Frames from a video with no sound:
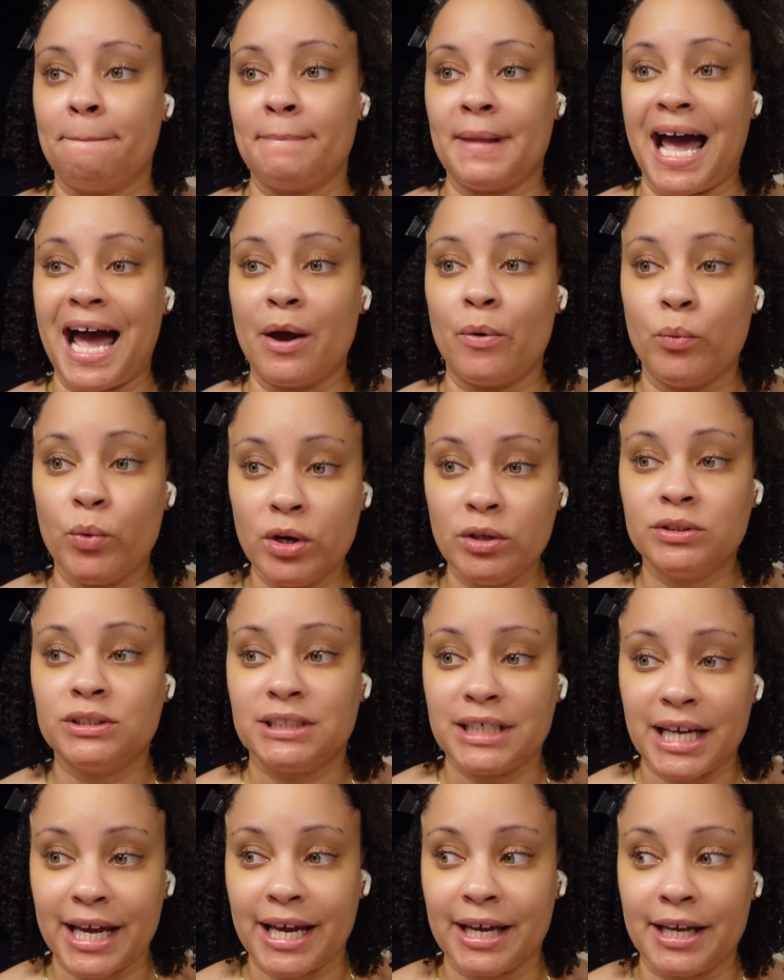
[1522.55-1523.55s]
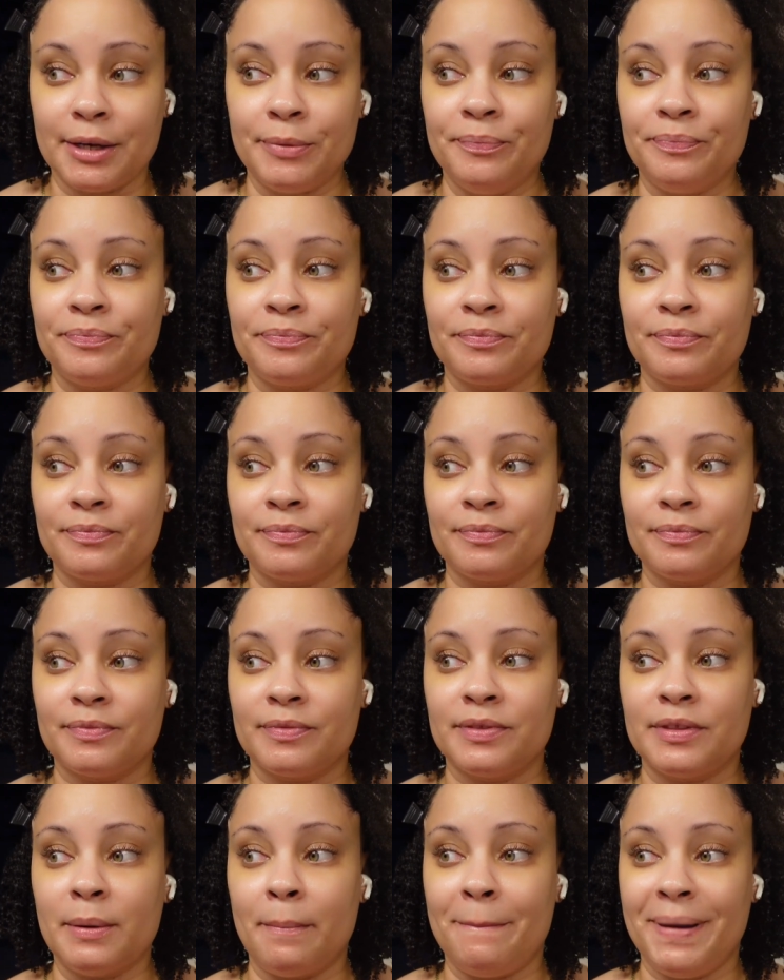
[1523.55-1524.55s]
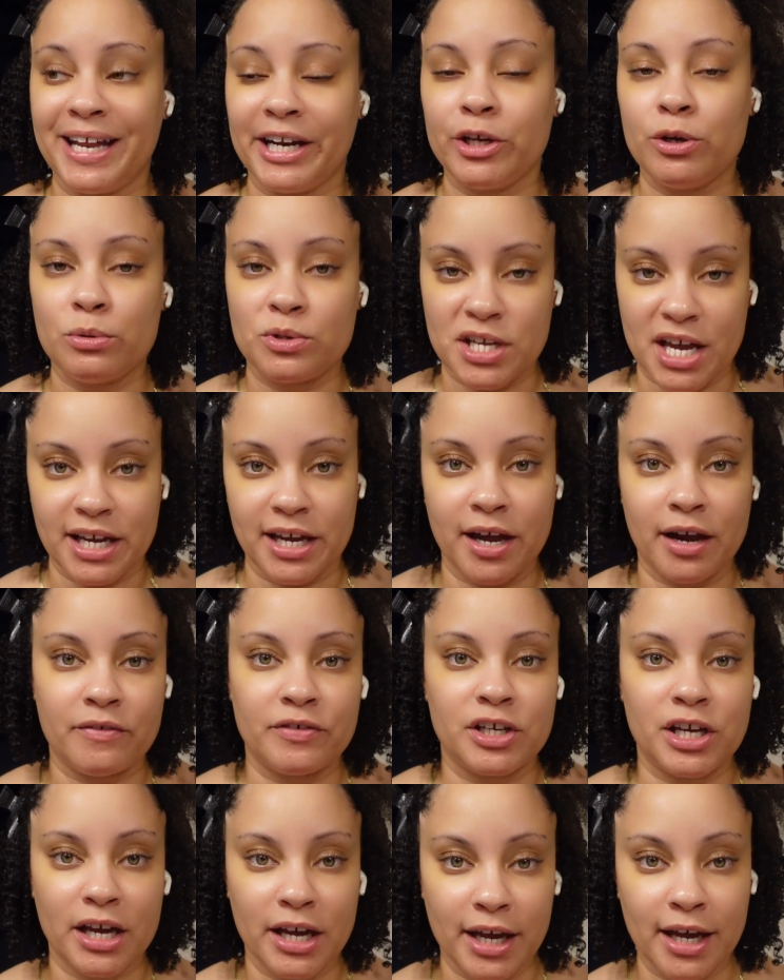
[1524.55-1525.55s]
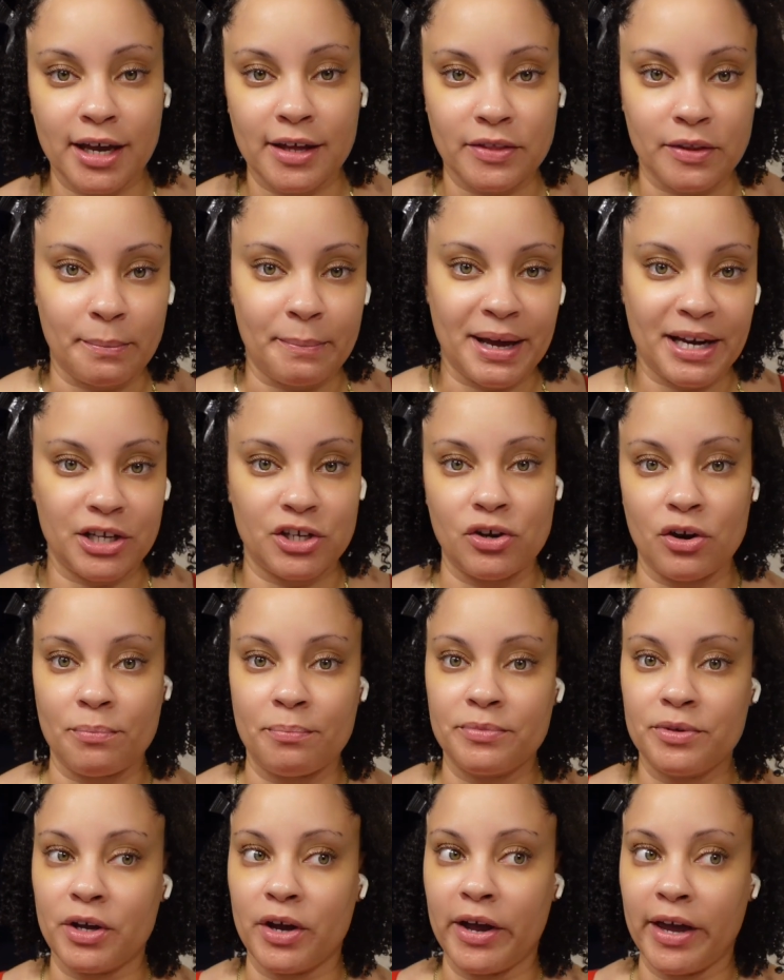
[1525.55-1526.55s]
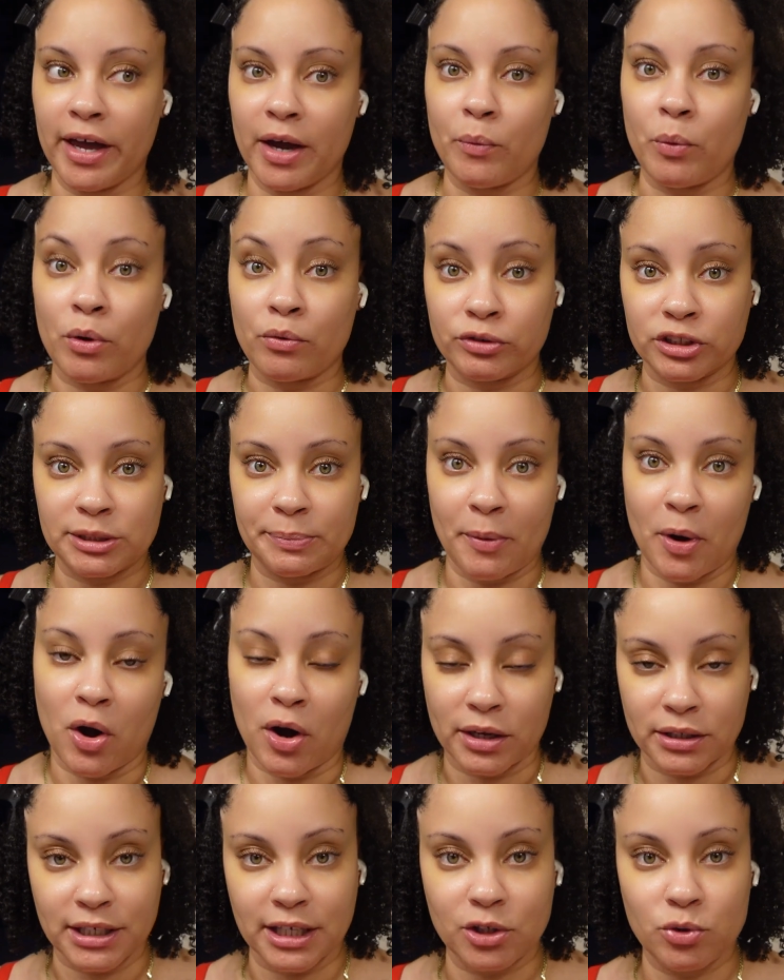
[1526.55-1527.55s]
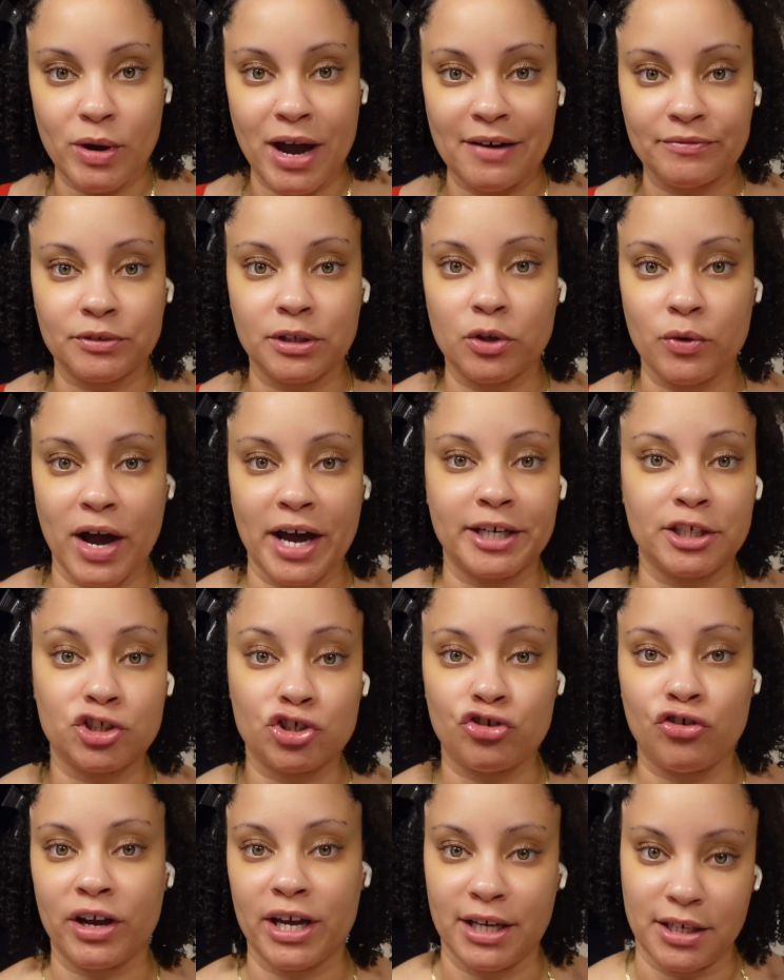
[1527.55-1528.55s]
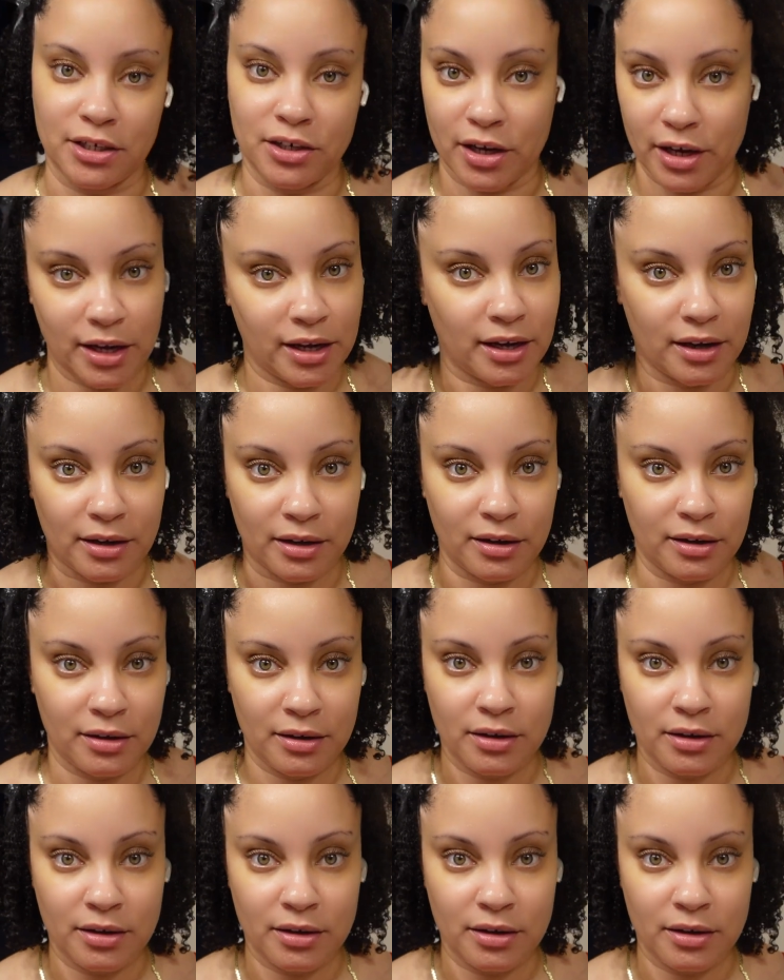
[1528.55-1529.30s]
I will say, the better you take care of your hair, the better your hair will respond. Like, you have to learn how to train your hair.